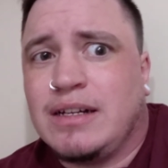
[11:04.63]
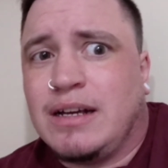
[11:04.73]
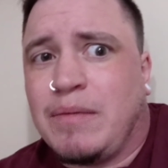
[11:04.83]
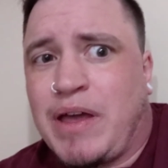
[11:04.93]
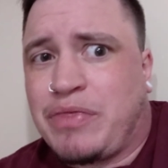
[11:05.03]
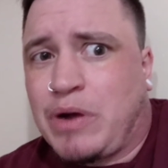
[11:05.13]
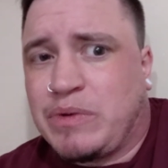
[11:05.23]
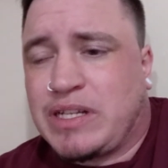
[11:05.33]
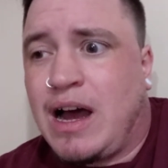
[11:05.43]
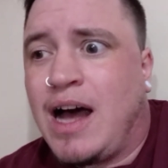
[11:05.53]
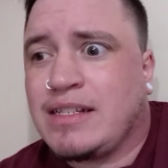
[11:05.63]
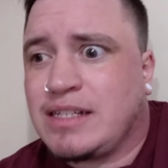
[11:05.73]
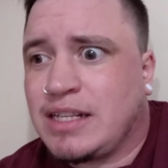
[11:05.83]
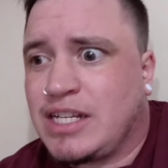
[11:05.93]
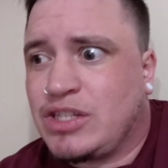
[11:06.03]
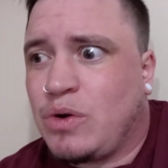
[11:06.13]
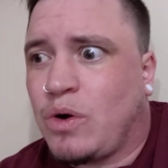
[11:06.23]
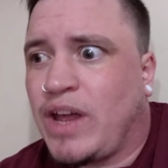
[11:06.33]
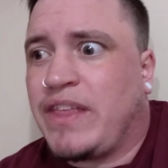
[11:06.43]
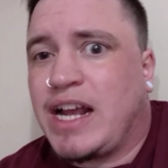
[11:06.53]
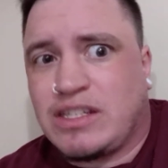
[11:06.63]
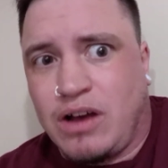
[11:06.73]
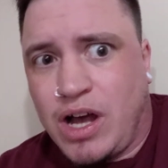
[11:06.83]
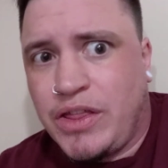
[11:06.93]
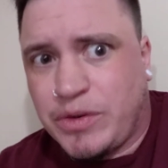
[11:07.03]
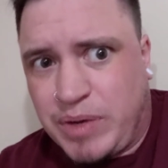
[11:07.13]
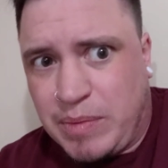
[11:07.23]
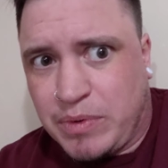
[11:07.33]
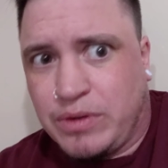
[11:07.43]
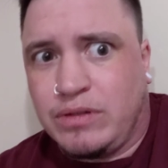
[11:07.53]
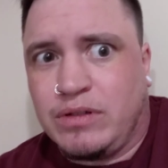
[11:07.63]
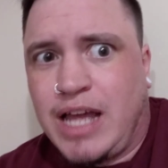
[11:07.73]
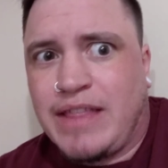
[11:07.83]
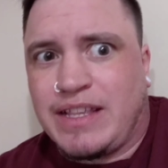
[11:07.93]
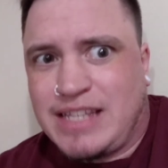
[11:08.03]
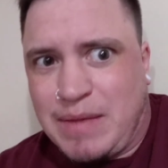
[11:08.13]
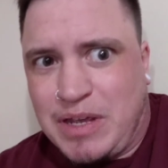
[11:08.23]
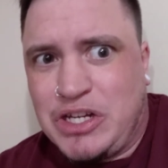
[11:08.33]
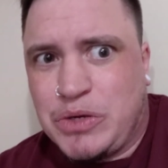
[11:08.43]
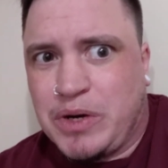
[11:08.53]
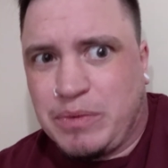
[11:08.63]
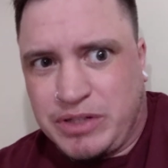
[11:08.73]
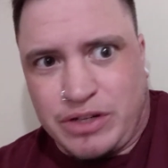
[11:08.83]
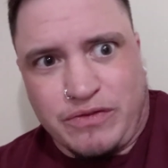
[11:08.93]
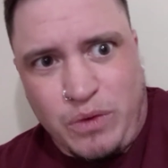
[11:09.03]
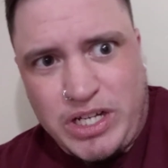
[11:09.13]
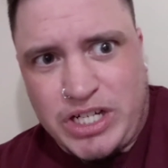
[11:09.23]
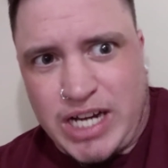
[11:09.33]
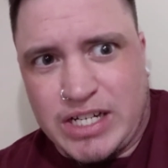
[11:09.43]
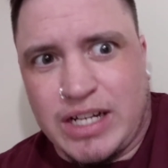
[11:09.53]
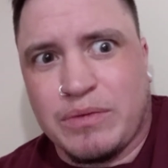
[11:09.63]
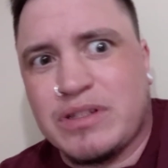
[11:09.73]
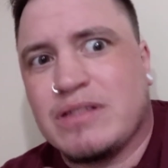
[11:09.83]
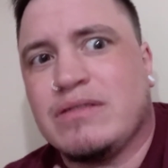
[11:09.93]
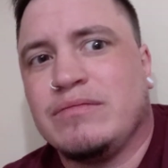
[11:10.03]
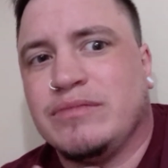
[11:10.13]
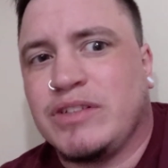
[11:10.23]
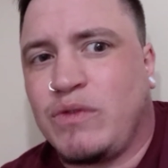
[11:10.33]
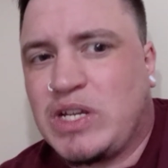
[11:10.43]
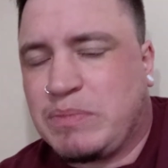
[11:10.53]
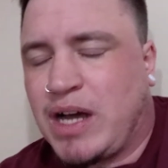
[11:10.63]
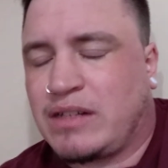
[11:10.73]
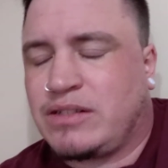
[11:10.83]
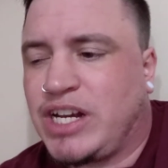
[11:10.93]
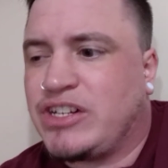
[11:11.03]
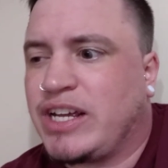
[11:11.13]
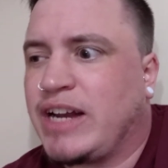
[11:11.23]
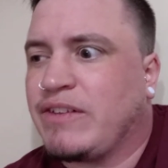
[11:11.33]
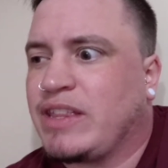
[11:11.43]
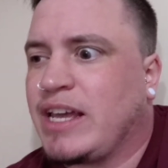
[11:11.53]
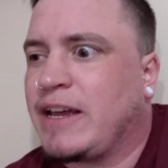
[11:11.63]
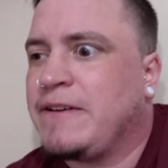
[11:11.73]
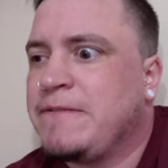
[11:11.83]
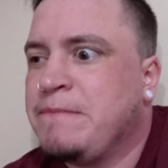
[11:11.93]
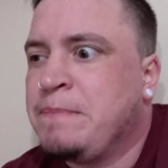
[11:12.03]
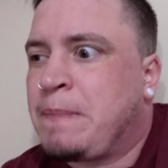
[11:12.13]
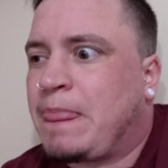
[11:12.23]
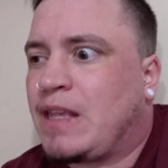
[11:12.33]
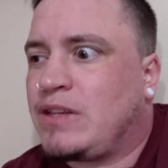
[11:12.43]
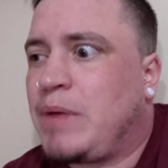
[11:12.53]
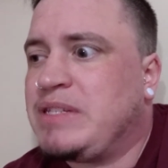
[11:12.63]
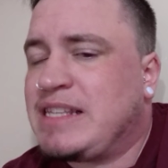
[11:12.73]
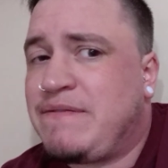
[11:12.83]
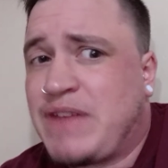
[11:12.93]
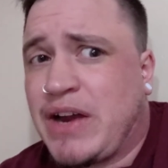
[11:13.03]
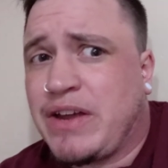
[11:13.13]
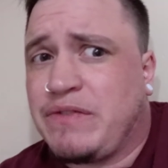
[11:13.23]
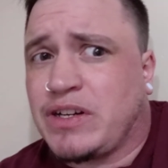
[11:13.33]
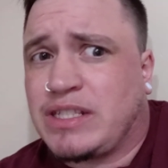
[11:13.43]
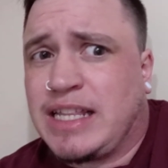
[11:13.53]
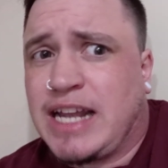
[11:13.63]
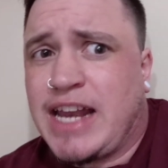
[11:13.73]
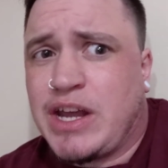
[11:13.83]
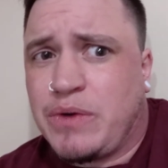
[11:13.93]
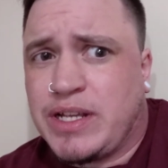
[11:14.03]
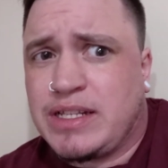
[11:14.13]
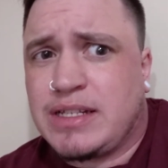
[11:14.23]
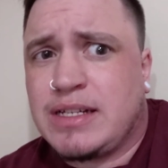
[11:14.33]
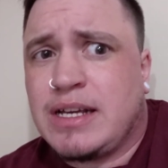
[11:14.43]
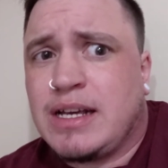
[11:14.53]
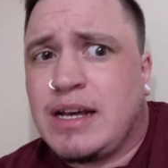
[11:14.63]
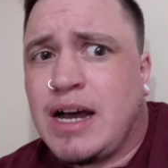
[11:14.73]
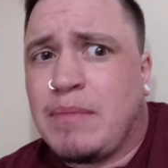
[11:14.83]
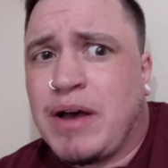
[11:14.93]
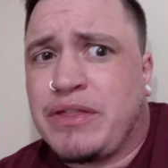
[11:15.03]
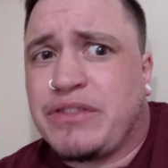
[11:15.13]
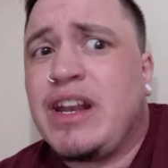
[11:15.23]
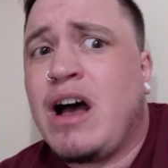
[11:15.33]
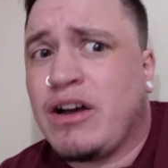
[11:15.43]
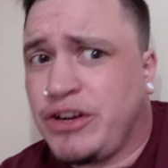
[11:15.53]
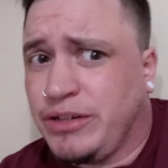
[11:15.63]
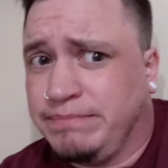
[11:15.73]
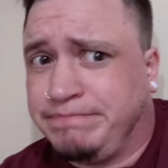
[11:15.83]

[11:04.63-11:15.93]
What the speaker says: And my throat was constantly sore, and then I saw other people had the same issue, and it was their voice changing. It was the voice box changing and everything. So that was the very first thing that I noticed, other than hunger.